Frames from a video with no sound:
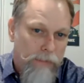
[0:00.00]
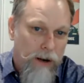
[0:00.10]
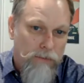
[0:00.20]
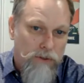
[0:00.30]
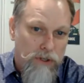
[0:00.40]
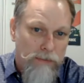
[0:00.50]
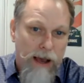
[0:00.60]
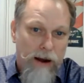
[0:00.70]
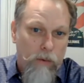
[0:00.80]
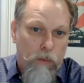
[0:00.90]
Search me
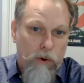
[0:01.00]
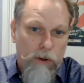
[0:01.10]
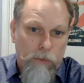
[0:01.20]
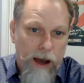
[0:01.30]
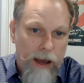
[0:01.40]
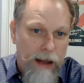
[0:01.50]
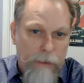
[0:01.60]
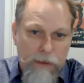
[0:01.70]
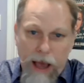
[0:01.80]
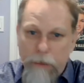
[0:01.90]
out at Worldwide.
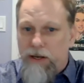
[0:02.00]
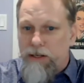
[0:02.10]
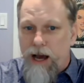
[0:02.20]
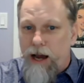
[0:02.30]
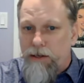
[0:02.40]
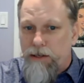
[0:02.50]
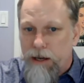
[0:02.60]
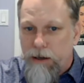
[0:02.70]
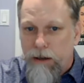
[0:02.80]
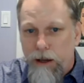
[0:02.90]
Happy to talk to
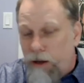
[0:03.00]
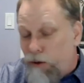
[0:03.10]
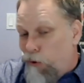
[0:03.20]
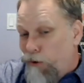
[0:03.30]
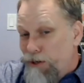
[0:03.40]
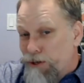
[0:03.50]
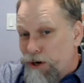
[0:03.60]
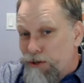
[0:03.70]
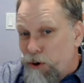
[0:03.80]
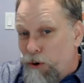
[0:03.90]
you. You're only as good
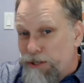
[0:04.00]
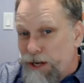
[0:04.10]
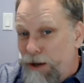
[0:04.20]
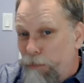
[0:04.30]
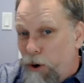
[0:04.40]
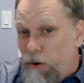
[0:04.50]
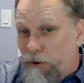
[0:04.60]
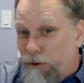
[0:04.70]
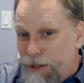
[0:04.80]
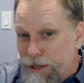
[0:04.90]
as your wholesale
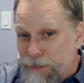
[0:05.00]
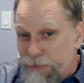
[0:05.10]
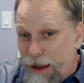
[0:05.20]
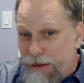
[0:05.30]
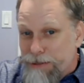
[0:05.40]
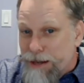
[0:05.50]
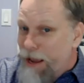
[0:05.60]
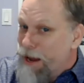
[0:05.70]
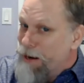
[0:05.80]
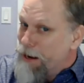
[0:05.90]
broker in this space,
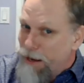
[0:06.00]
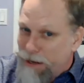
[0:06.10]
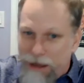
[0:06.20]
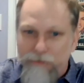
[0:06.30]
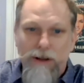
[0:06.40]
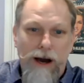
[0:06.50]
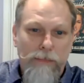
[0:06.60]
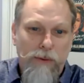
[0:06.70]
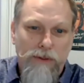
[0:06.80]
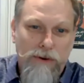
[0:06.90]
and I'd love to help
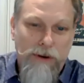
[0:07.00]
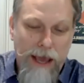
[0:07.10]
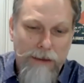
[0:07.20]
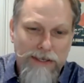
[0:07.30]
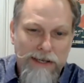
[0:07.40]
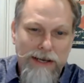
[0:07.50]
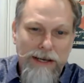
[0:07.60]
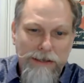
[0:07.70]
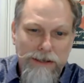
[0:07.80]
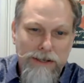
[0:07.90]
you with your cannabis
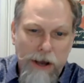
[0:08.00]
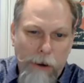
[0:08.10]
needs. So